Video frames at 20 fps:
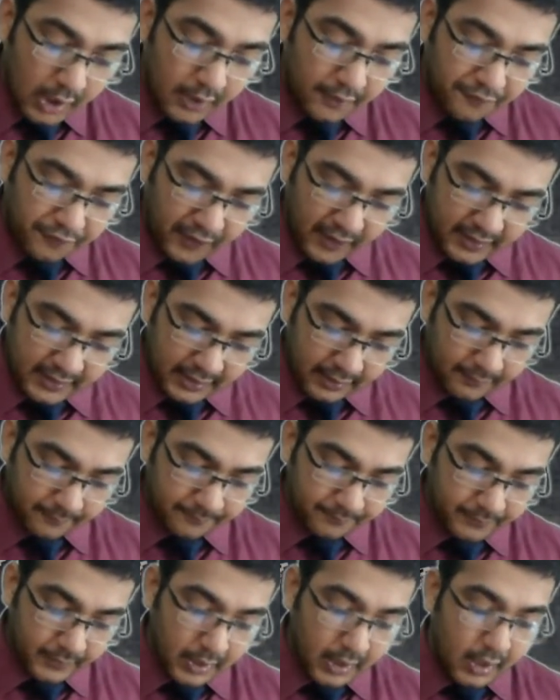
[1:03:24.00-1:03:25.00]
Further,
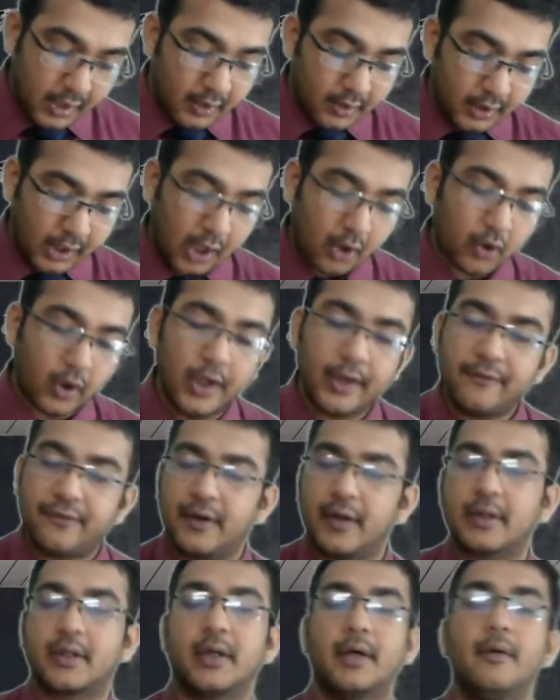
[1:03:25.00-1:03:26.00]
now going
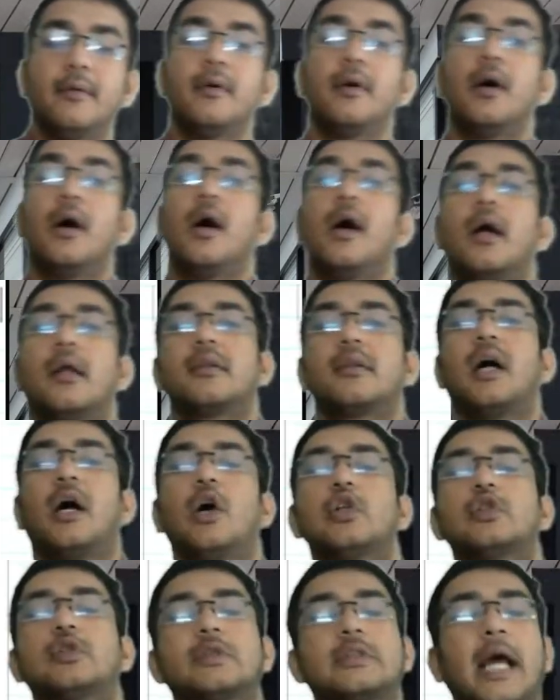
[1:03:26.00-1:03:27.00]
further, the
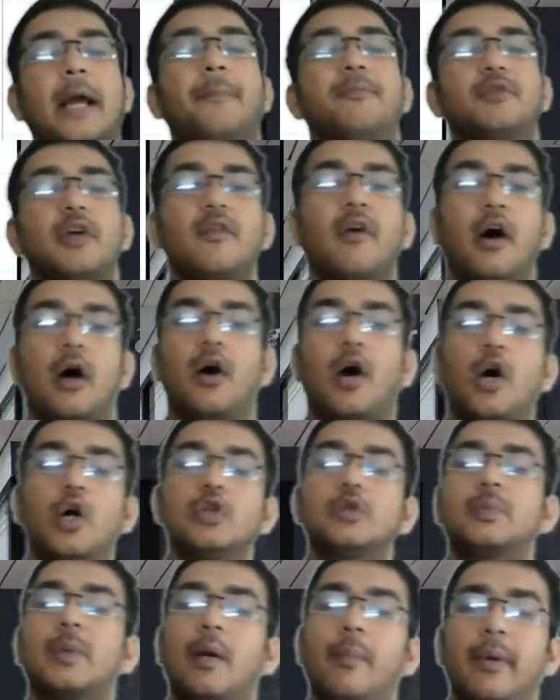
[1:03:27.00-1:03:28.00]
types of
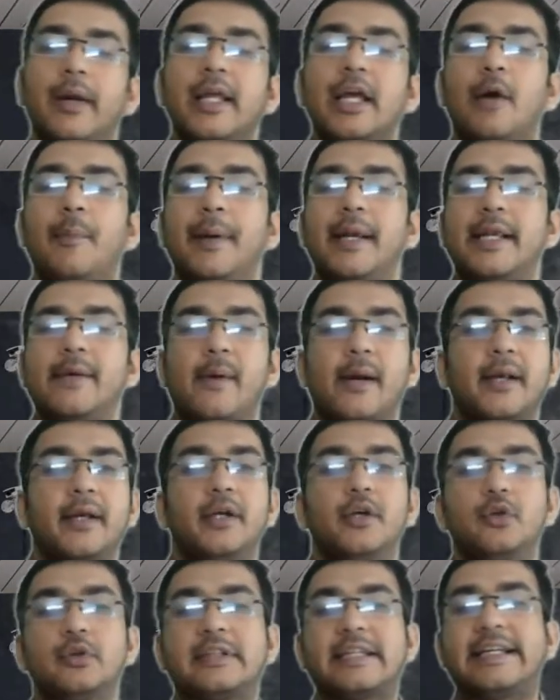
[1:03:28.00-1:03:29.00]
house property have been divided
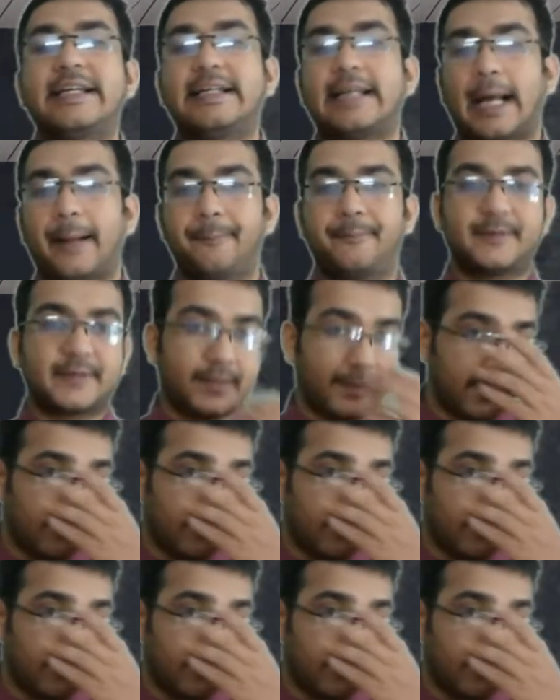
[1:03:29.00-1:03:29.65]
into three types.